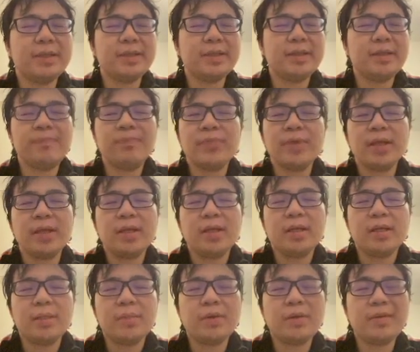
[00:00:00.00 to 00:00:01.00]
But the
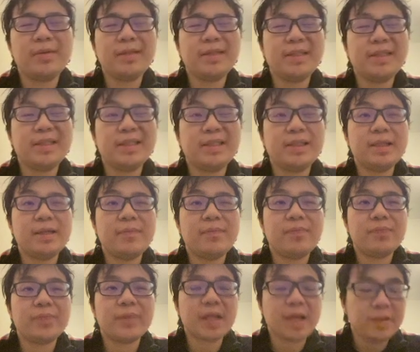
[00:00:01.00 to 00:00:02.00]
problem is that
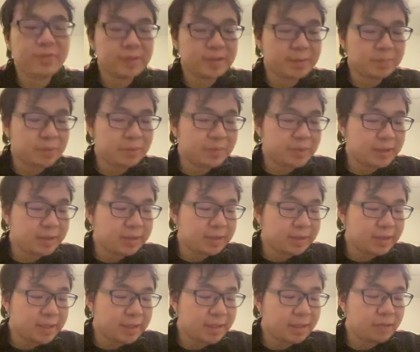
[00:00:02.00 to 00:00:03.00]
I haven't
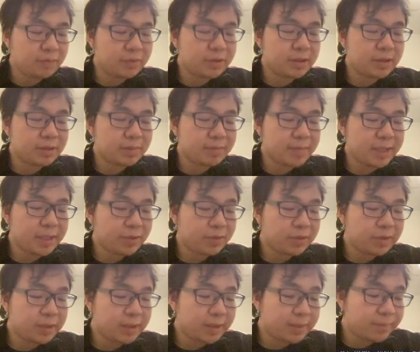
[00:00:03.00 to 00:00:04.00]
implemented that, and we just
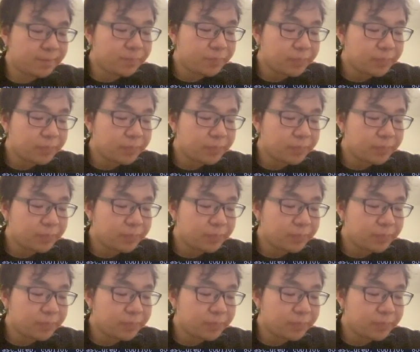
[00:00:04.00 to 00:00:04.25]
manually